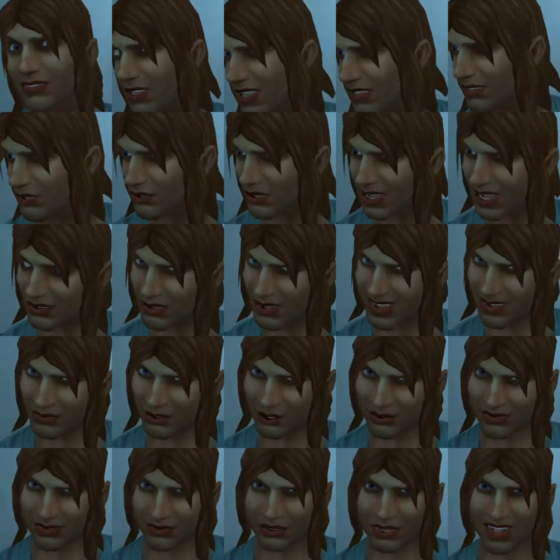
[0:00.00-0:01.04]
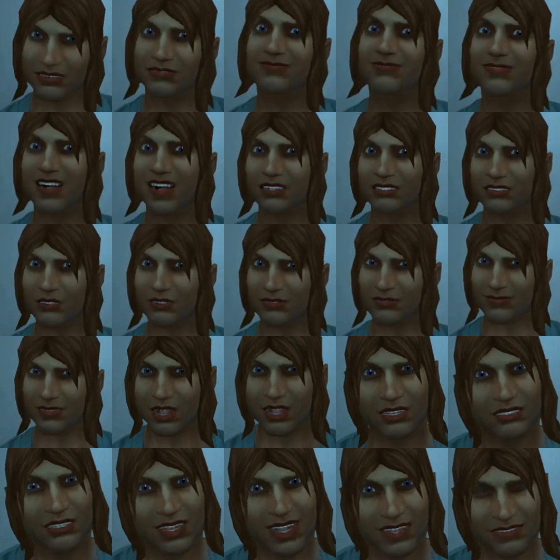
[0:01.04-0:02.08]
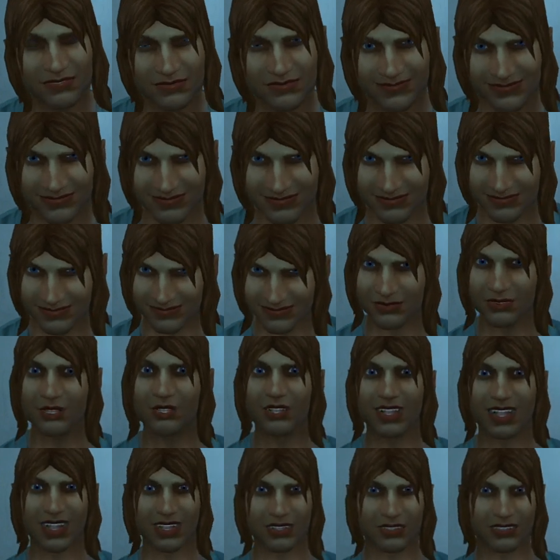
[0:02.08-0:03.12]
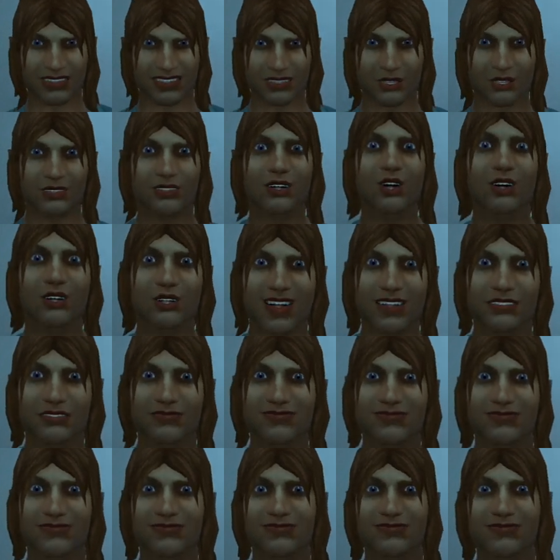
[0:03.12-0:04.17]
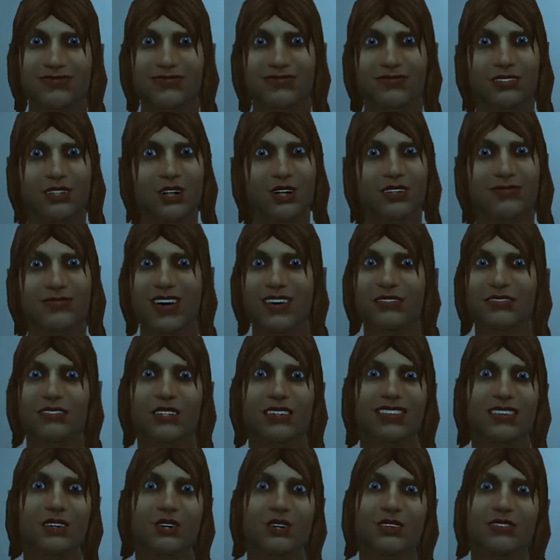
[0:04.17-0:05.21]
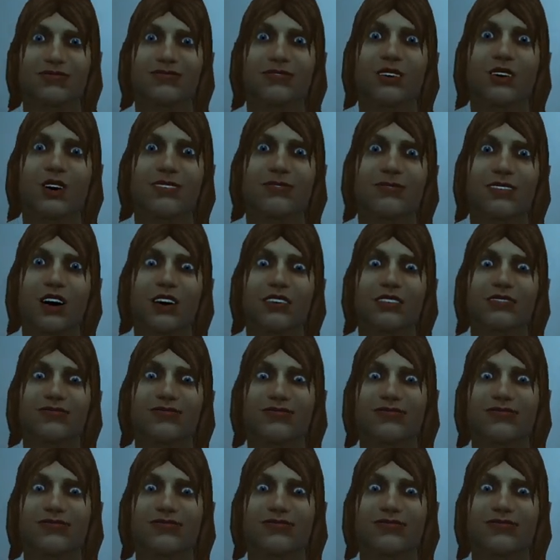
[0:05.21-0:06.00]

No, I'll never get to doing that bastard myself. Well, you know what? No blood for you. No